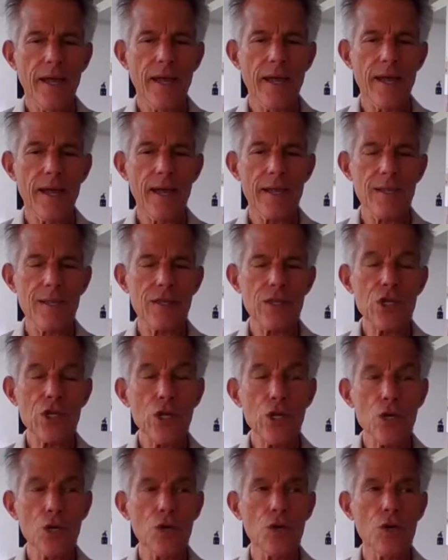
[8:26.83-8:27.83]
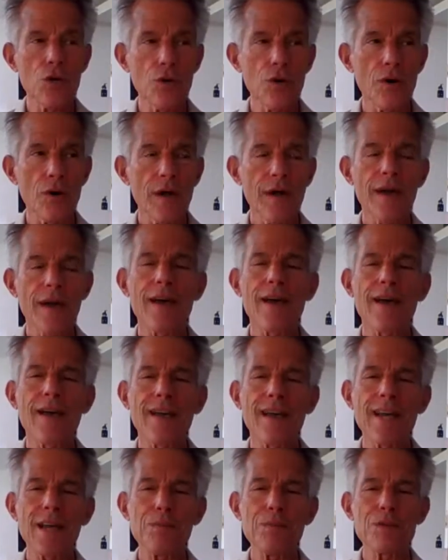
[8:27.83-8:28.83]
It too
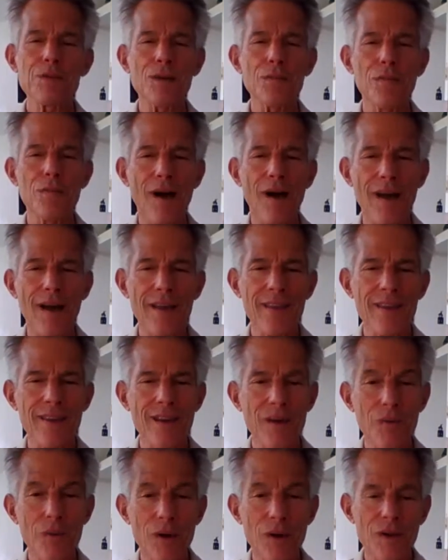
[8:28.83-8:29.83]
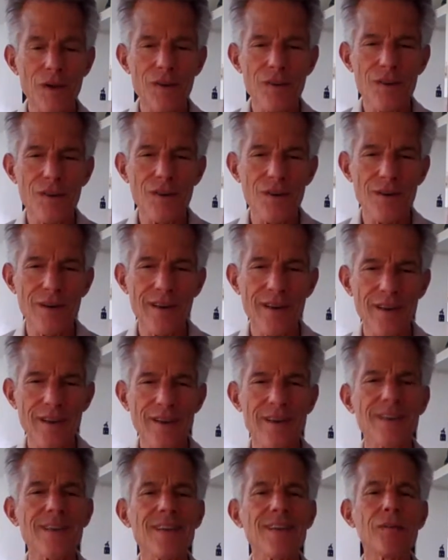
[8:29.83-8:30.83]
keeps your mind on what you're
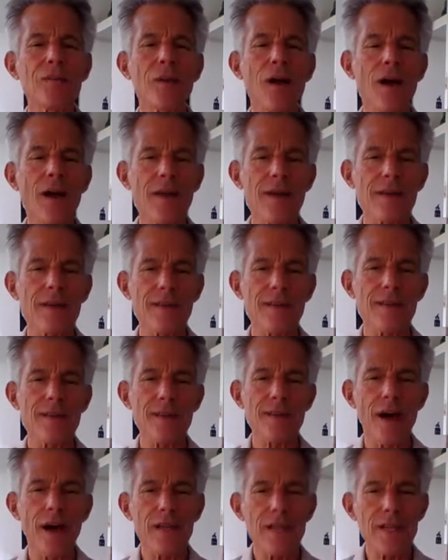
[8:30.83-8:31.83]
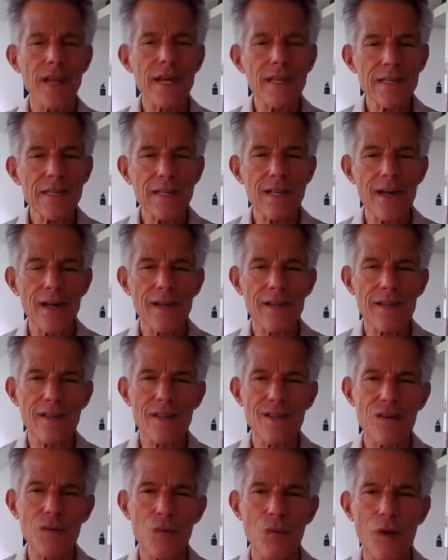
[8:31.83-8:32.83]
doing. Your mind is less likely
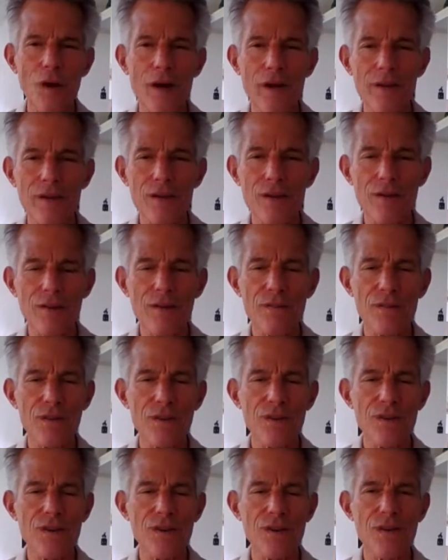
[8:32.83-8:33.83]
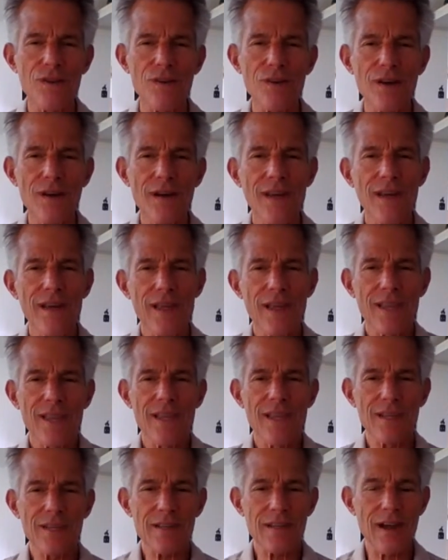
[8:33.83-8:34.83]
to wander if you do
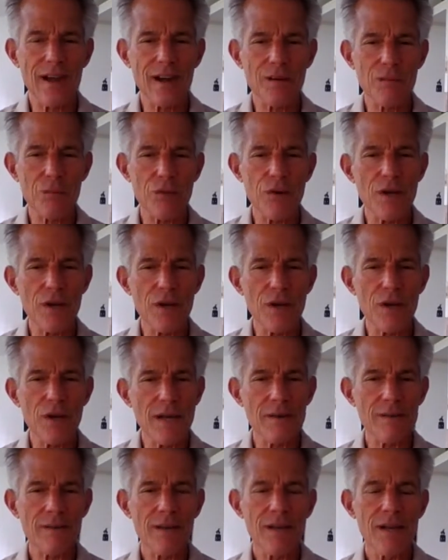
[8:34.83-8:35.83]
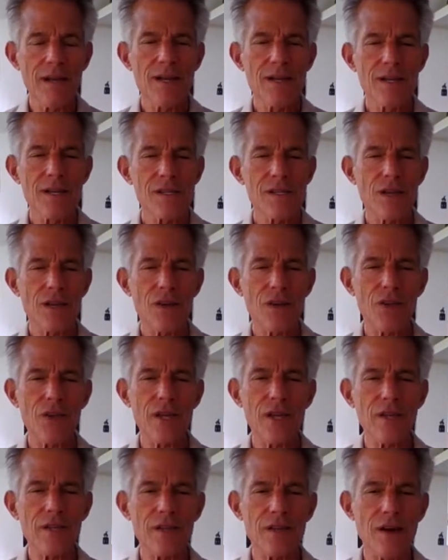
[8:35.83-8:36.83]
this kind of breathing. So
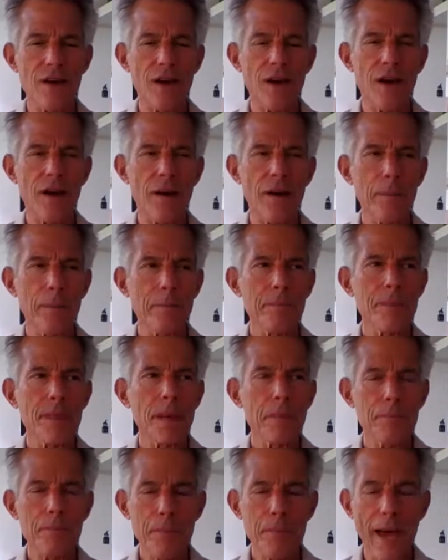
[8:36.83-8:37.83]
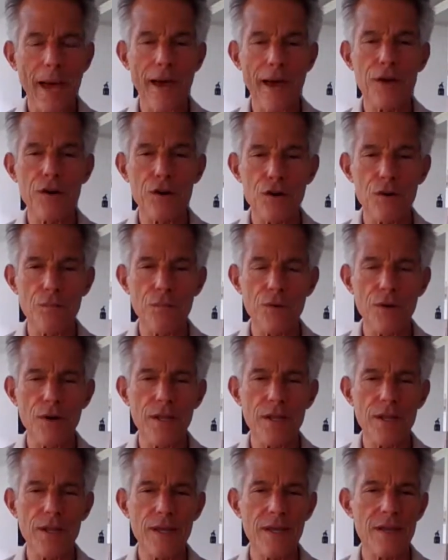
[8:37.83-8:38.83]
these are pattern
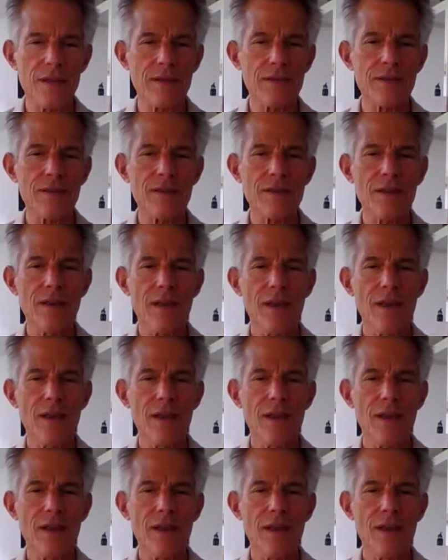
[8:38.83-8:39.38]
breathings